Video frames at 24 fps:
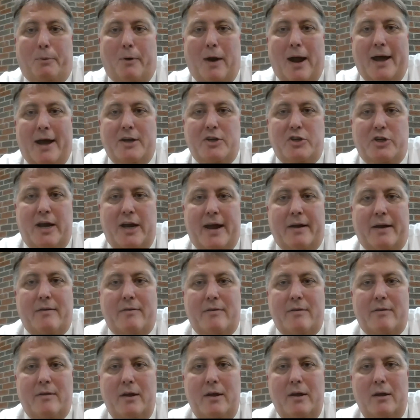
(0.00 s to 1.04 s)

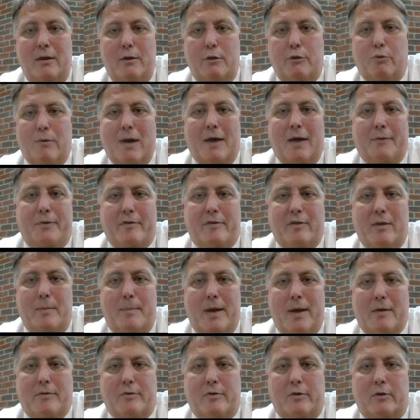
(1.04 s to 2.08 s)
projects throughout the
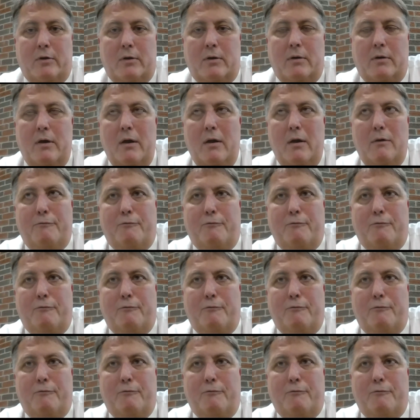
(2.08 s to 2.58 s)
semester.